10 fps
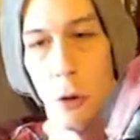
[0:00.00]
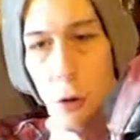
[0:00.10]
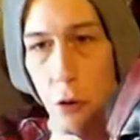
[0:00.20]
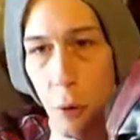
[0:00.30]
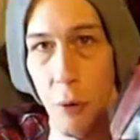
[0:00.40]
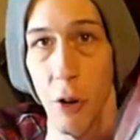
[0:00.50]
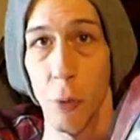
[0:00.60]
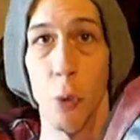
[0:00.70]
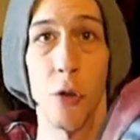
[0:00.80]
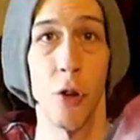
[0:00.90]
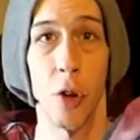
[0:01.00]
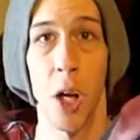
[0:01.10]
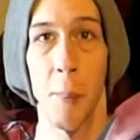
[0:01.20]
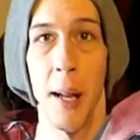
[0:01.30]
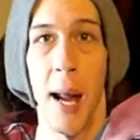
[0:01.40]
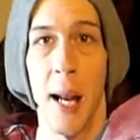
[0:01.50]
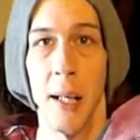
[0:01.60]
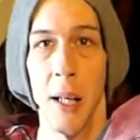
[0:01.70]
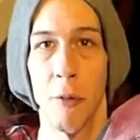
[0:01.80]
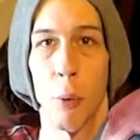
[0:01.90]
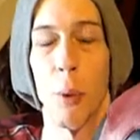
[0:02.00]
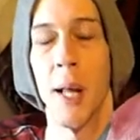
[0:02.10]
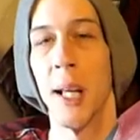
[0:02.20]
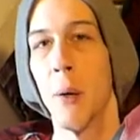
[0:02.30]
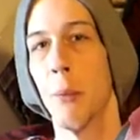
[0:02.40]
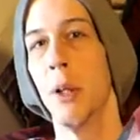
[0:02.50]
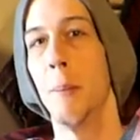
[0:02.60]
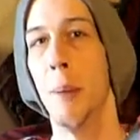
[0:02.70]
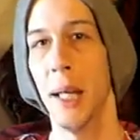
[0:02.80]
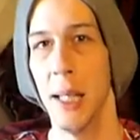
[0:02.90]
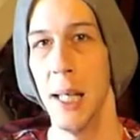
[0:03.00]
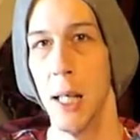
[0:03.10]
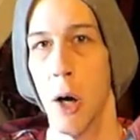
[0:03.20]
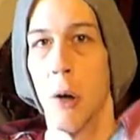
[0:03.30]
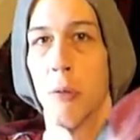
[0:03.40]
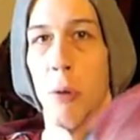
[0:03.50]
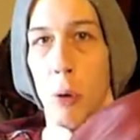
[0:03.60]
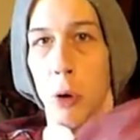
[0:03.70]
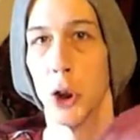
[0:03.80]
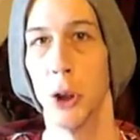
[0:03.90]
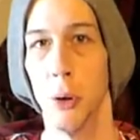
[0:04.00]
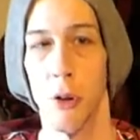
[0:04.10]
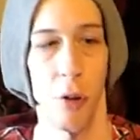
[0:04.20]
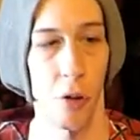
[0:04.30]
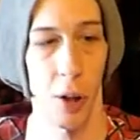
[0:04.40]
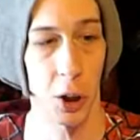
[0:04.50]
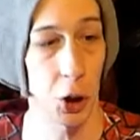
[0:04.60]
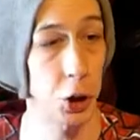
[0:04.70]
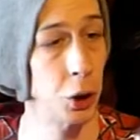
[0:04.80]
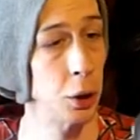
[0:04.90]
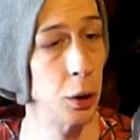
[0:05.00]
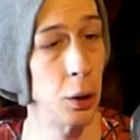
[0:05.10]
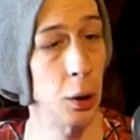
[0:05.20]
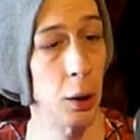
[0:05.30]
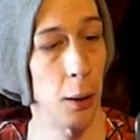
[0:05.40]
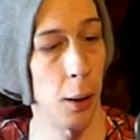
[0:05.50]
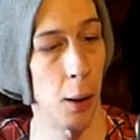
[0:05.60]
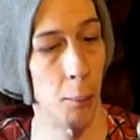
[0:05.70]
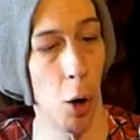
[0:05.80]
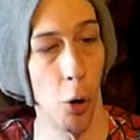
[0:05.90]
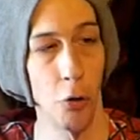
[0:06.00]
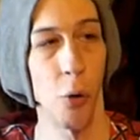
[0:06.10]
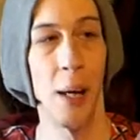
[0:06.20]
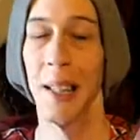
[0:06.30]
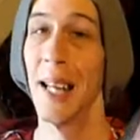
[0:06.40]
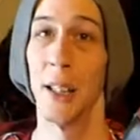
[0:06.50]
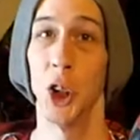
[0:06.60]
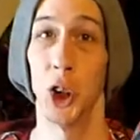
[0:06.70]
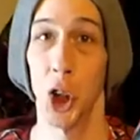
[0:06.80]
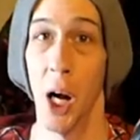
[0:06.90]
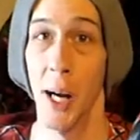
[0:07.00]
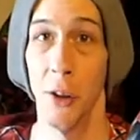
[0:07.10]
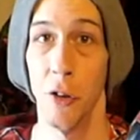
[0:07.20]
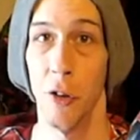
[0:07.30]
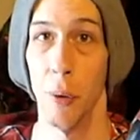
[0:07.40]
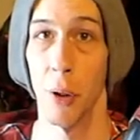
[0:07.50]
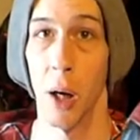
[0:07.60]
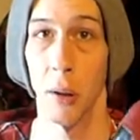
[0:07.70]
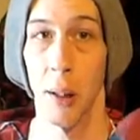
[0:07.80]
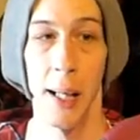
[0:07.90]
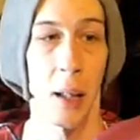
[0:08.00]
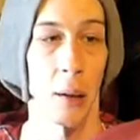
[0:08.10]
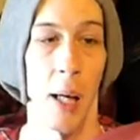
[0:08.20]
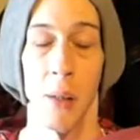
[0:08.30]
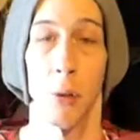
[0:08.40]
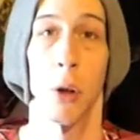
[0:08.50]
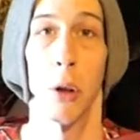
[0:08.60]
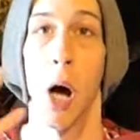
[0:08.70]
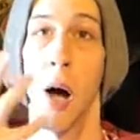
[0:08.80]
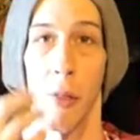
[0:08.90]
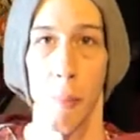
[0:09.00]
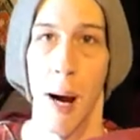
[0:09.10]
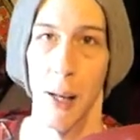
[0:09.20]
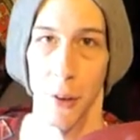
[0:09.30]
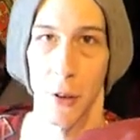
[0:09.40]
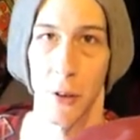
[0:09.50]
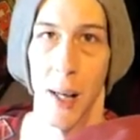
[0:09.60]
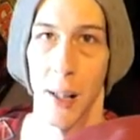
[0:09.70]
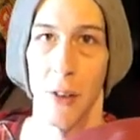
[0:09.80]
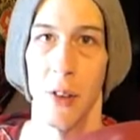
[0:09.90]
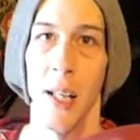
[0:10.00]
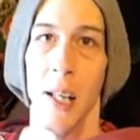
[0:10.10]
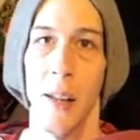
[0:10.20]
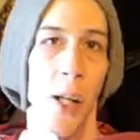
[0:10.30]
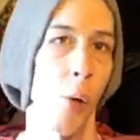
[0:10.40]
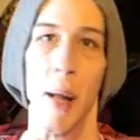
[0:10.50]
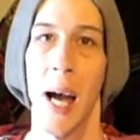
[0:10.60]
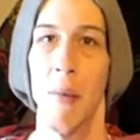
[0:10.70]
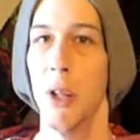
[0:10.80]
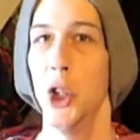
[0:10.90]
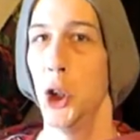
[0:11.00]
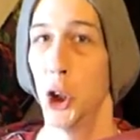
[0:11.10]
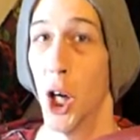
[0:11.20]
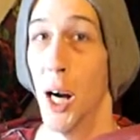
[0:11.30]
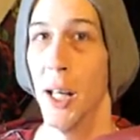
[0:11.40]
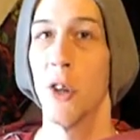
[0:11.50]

So this will still come in handy for when I get really picky on photo shoots and such. Um, also, I like the shine to it. Unlike a lot of cloth masks that I see, they don't have any shine.